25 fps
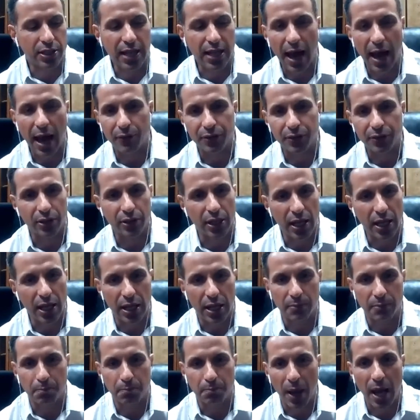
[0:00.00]
gavels it
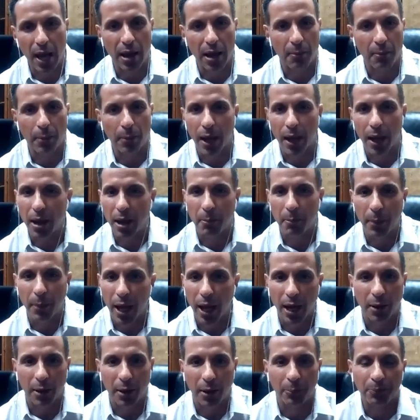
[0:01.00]
in. Bam, bam,
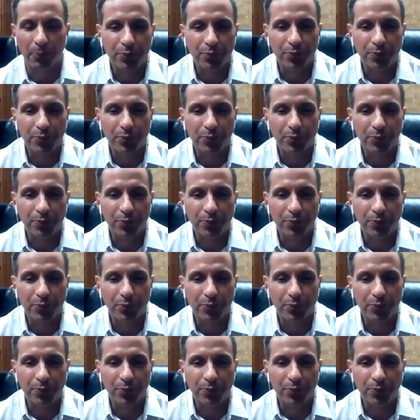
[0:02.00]
bam.